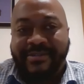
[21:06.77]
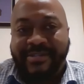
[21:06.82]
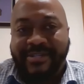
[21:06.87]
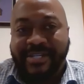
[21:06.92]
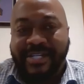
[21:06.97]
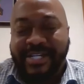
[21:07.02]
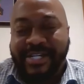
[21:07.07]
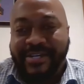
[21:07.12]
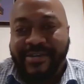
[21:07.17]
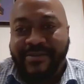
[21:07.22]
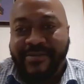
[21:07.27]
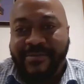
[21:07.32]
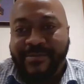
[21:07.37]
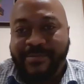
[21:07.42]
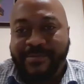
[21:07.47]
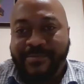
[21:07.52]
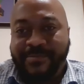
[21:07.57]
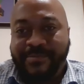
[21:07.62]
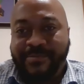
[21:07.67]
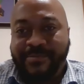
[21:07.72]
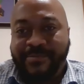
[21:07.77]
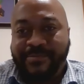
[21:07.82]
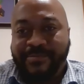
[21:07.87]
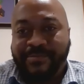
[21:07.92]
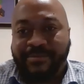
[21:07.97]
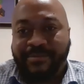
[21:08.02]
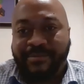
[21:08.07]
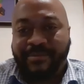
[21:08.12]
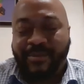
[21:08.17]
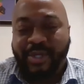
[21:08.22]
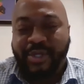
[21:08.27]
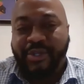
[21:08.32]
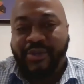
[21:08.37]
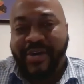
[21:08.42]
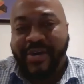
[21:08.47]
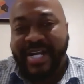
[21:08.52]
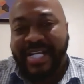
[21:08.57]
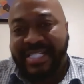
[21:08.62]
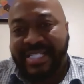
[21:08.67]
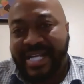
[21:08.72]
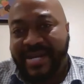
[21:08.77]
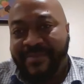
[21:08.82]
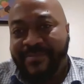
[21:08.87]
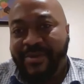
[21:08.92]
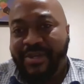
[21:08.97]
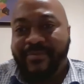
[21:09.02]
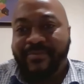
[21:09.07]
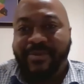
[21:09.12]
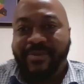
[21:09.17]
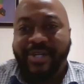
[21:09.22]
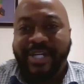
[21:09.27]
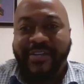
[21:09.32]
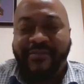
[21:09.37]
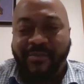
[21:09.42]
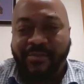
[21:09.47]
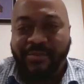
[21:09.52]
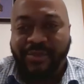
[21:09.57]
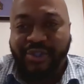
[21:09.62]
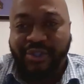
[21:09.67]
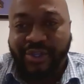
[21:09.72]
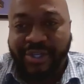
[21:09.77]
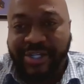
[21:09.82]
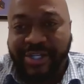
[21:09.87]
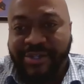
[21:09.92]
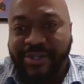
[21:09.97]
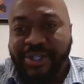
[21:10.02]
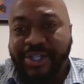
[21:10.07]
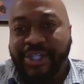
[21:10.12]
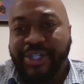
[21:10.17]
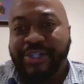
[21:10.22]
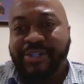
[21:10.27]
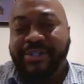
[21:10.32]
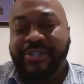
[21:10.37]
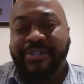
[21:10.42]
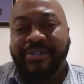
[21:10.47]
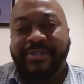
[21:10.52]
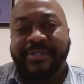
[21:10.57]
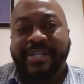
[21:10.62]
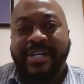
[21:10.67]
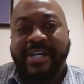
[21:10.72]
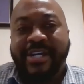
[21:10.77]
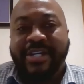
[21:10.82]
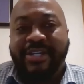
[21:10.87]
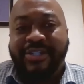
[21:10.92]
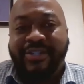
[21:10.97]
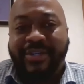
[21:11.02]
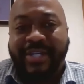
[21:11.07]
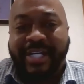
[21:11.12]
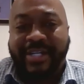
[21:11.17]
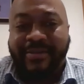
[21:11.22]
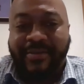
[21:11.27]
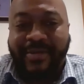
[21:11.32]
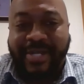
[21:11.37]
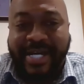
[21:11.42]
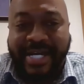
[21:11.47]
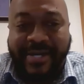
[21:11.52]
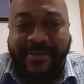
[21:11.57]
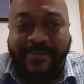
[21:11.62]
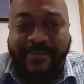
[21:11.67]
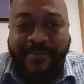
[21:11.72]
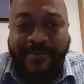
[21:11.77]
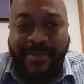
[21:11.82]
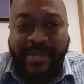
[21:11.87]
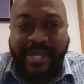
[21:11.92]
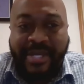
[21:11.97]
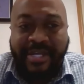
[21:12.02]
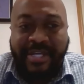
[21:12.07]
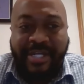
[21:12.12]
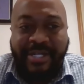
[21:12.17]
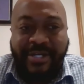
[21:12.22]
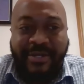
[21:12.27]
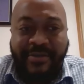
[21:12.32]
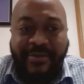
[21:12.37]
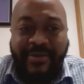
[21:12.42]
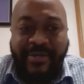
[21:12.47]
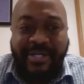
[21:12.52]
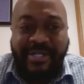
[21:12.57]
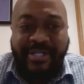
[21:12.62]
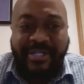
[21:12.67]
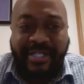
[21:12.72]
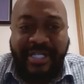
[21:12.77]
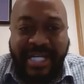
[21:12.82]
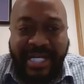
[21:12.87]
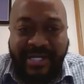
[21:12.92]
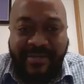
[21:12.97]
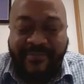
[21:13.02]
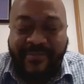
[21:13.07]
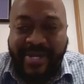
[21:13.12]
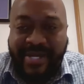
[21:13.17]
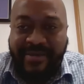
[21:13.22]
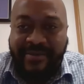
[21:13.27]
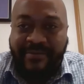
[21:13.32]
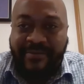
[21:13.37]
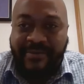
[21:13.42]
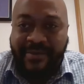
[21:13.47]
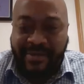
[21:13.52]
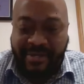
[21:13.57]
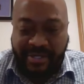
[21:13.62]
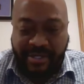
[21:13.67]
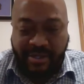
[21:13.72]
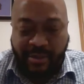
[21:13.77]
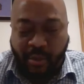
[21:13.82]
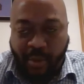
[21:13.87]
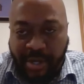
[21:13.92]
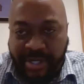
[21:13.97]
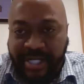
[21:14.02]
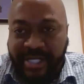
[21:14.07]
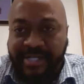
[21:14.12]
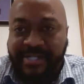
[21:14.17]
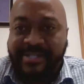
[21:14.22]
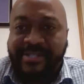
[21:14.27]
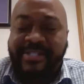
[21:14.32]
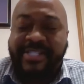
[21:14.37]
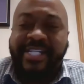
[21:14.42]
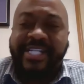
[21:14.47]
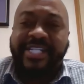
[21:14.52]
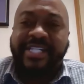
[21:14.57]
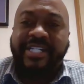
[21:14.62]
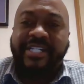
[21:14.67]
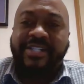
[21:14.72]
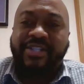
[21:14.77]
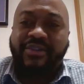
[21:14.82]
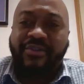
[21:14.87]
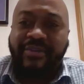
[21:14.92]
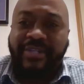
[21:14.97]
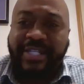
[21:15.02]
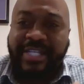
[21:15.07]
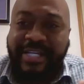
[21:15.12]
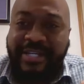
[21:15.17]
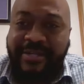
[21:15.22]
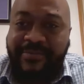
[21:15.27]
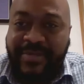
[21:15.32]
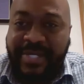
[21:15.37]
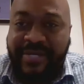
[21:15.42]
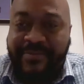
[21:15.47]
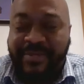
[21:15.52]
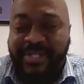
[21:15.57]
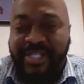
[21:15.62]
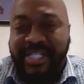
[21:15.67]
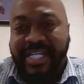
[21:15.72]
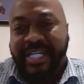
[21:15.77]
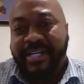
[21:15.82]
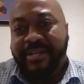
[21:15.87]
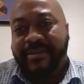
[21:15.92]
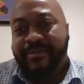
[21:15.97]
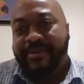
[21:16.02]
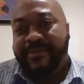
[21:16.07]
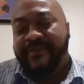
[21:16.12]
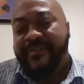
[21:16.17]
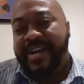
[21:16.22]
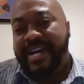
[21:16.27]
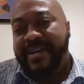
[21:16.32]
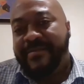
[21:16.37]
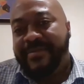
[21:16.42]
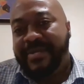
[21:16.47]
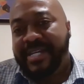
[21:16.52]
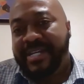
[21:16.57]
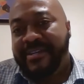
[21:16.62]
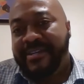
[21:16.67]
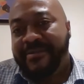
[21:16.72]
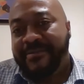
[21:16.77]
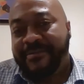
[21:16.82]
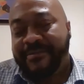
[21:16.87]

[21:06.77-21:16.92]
You know, you're trying to stop your employees from joining a union so they could help, you know, get a better working condition so they be able to take care of their family.